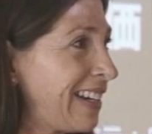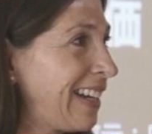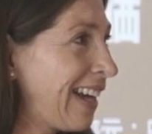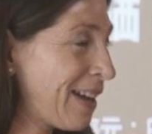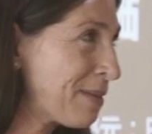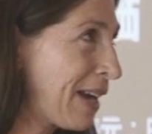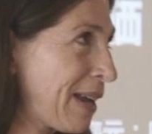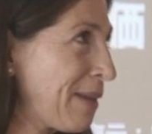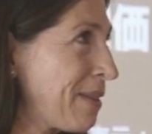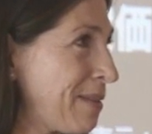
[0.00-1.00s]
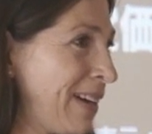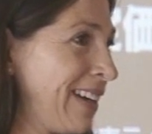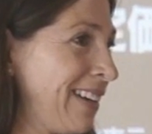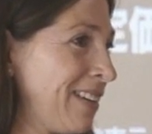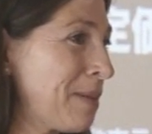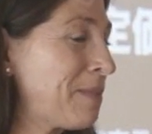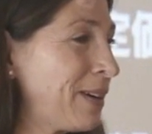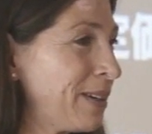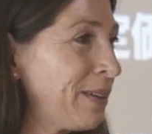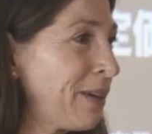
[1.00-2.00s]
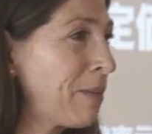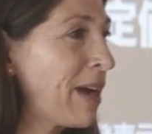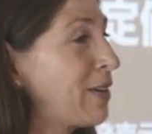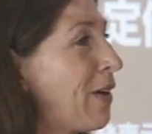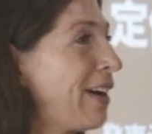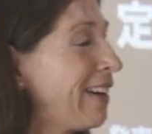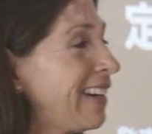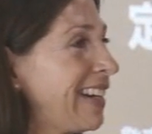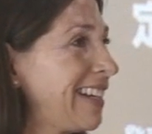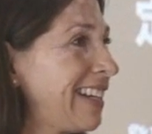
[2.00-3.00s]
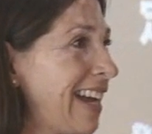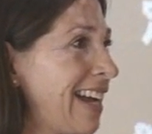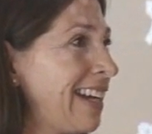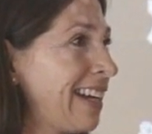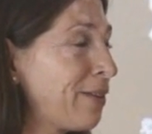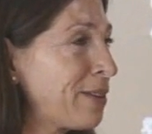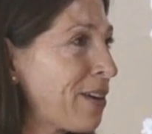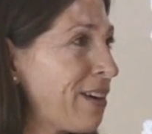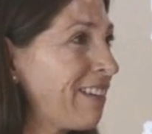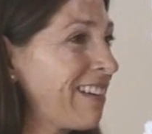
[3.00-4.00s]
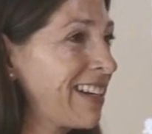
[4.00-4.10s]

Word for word: Uh, I mean, I came with my uh, partner and my daughter and uh, and our daughter,